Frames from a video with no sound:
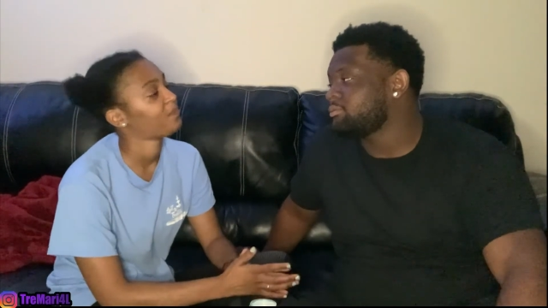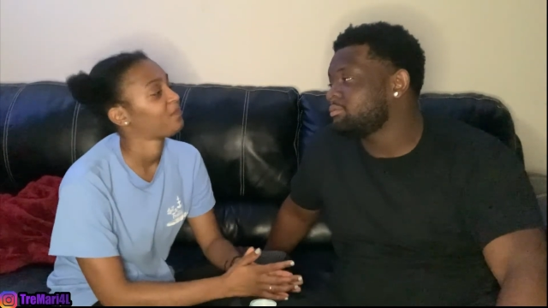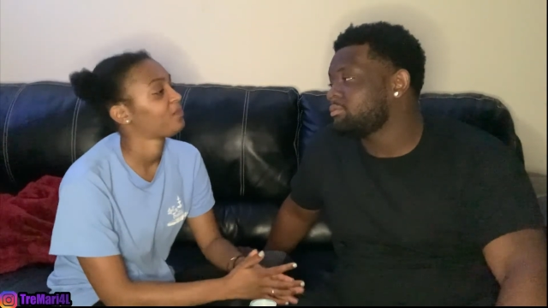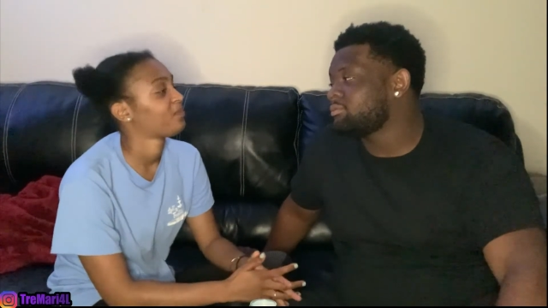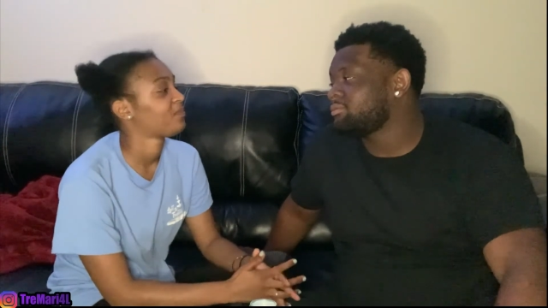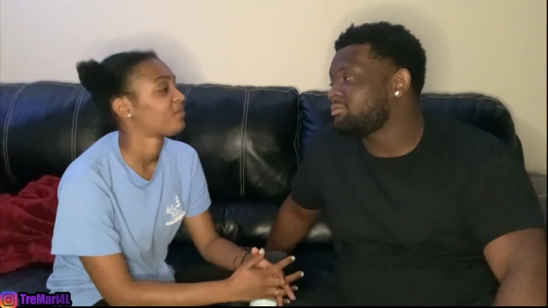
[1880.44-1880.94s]

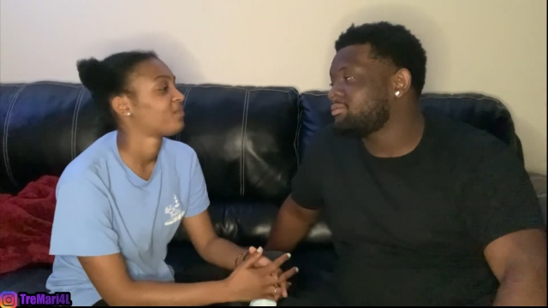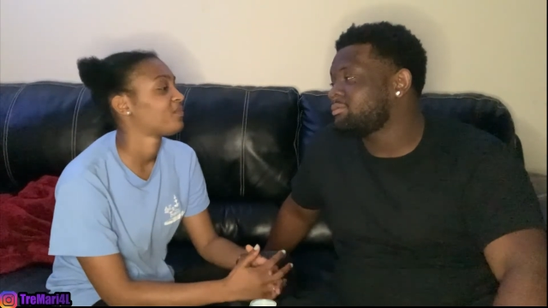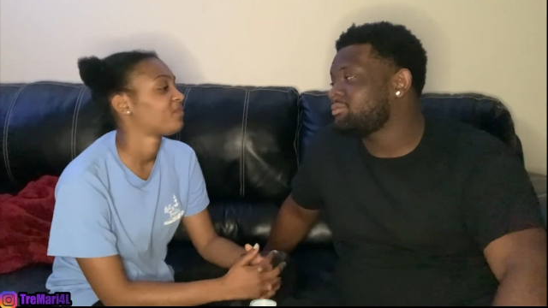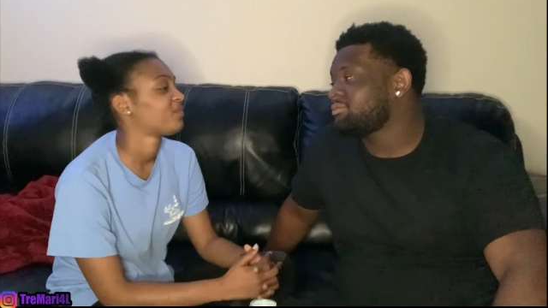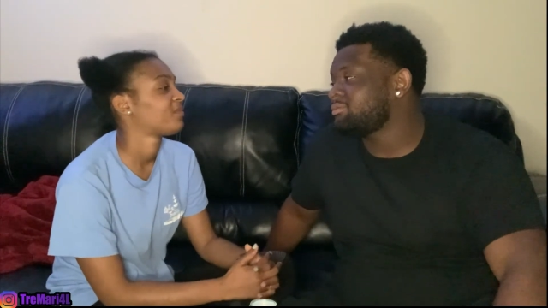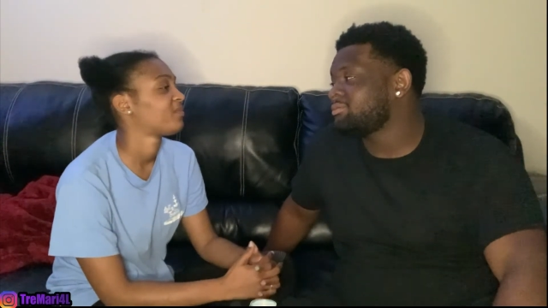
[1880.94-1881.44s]

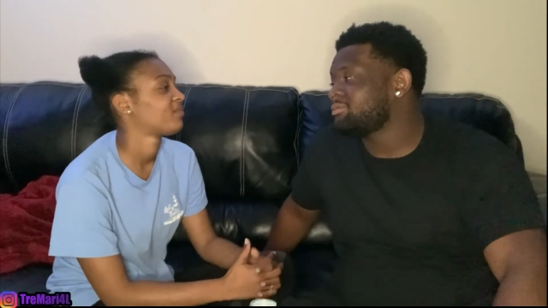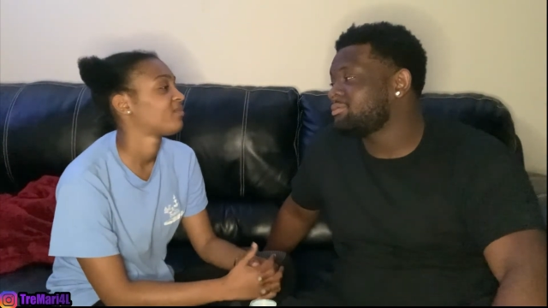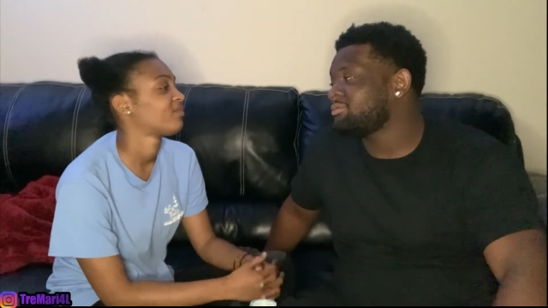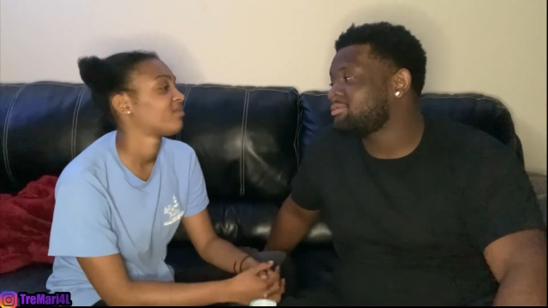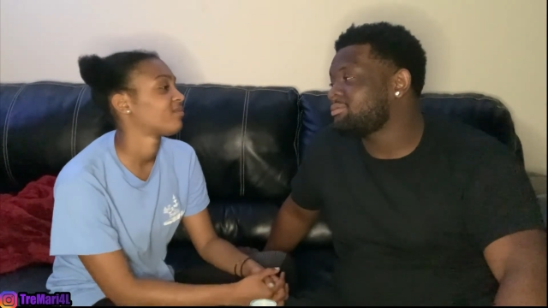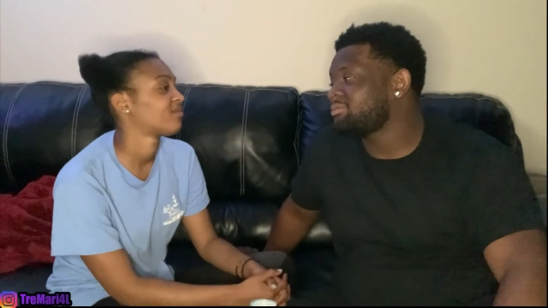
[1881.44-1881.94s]

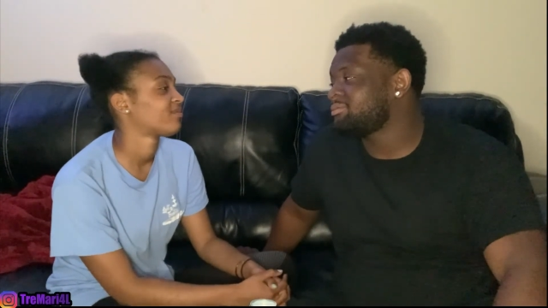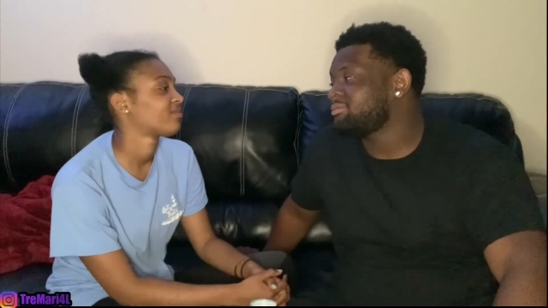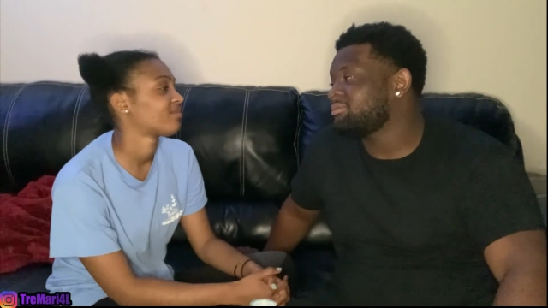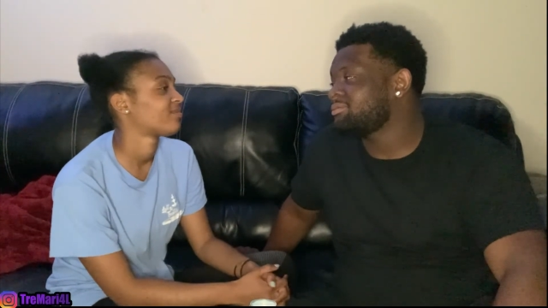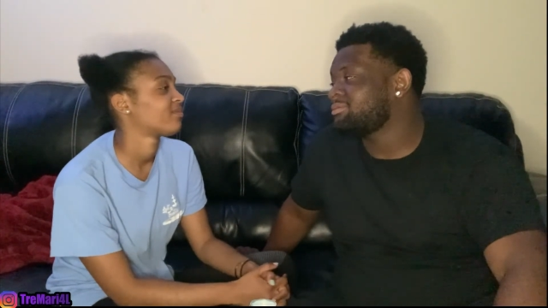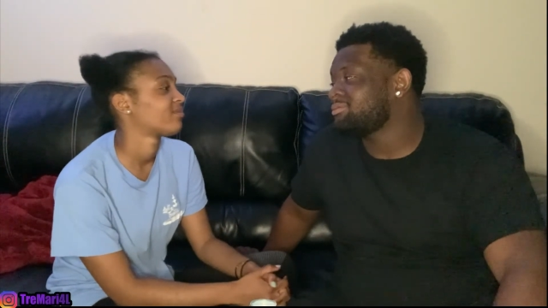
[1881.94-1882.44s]

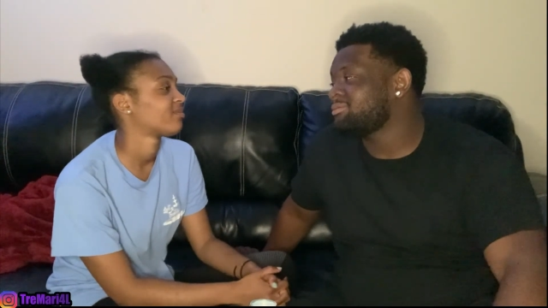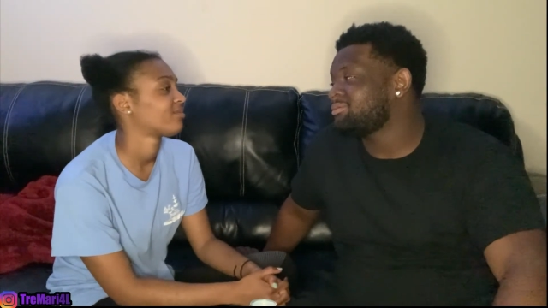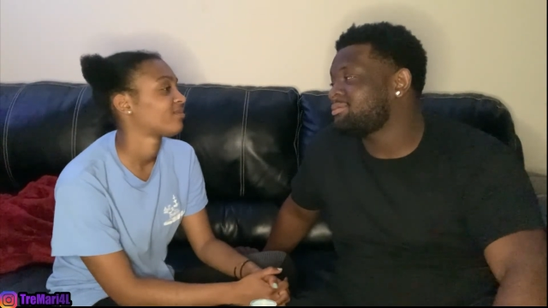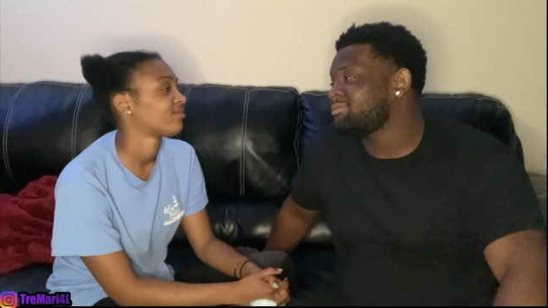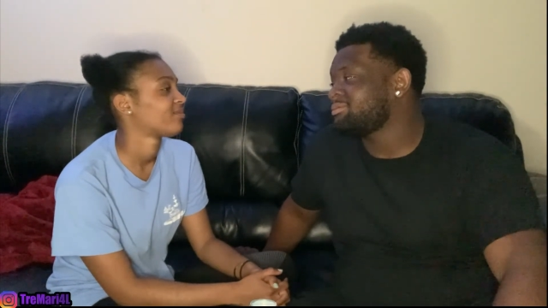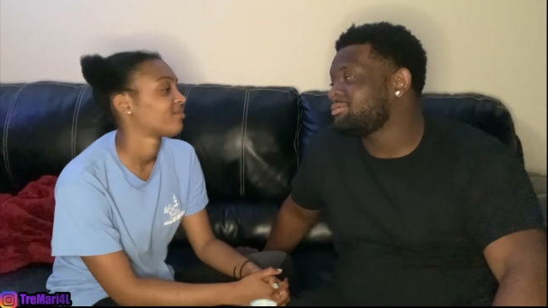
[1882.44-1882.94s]

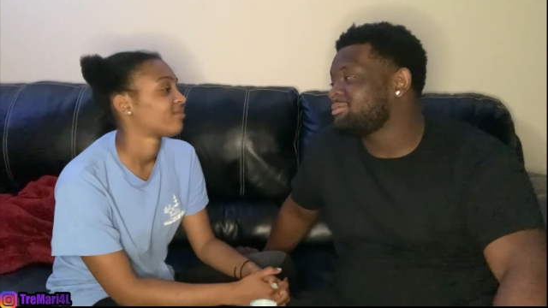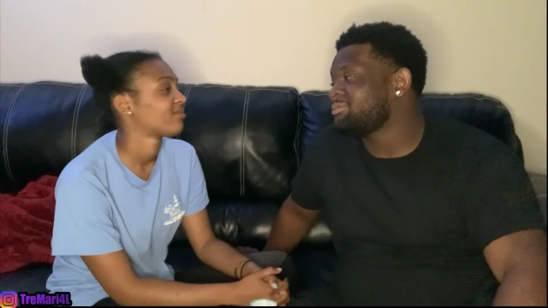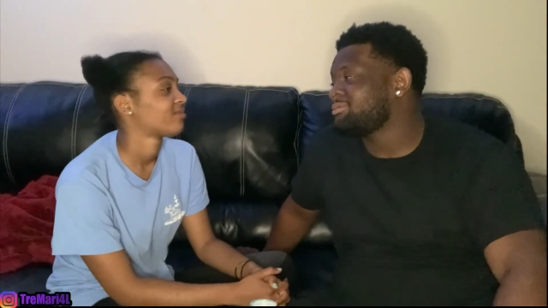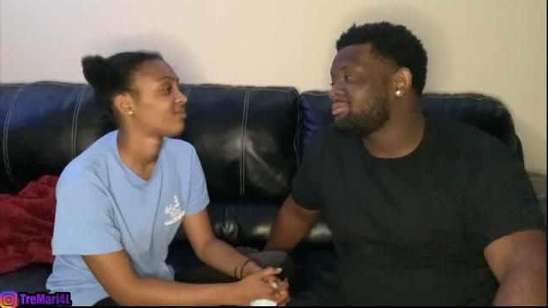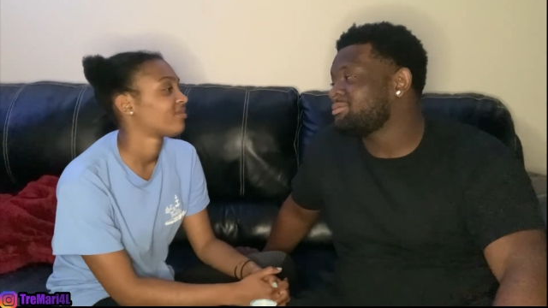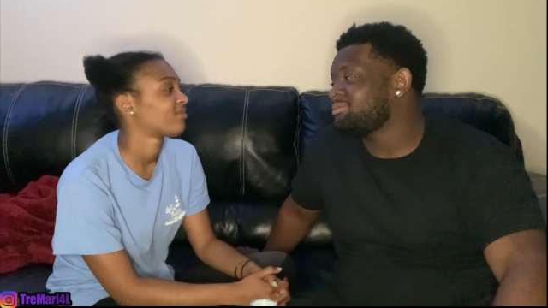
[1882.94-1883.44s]

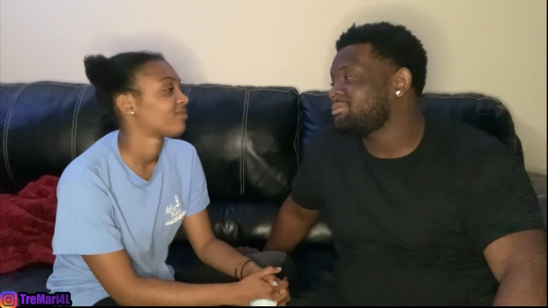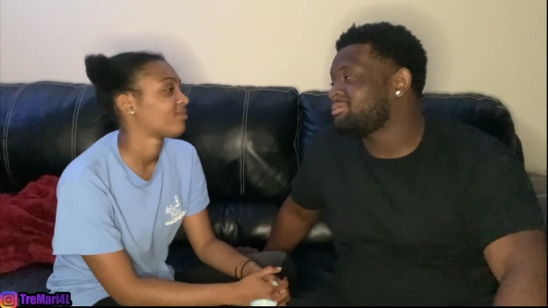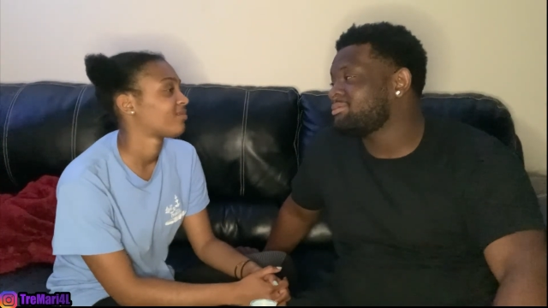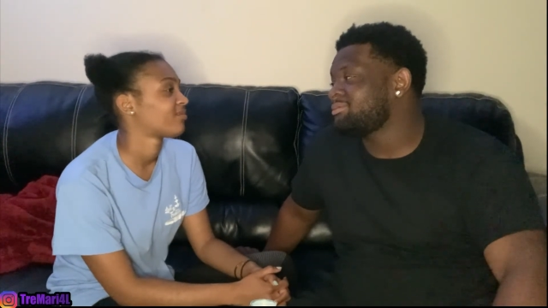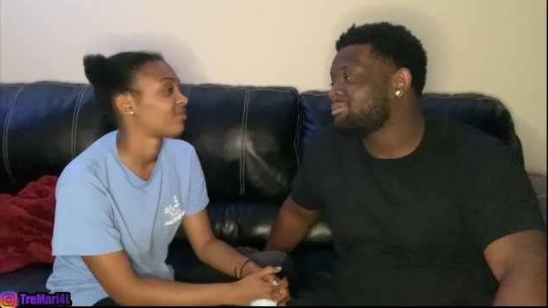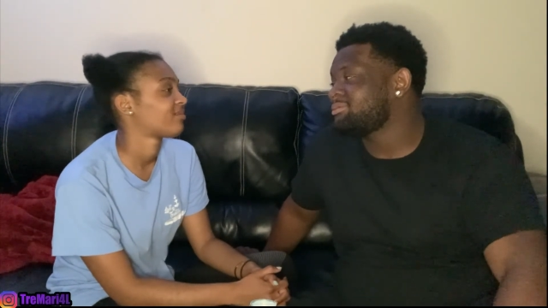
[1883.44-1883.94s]

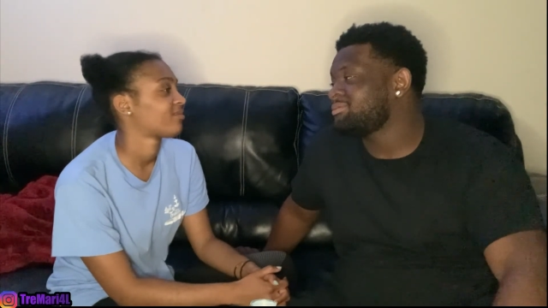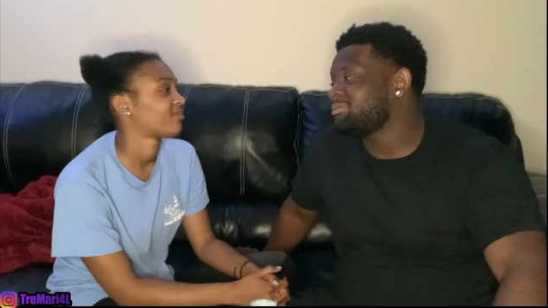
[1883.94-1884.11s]
No one is speaking in this clip.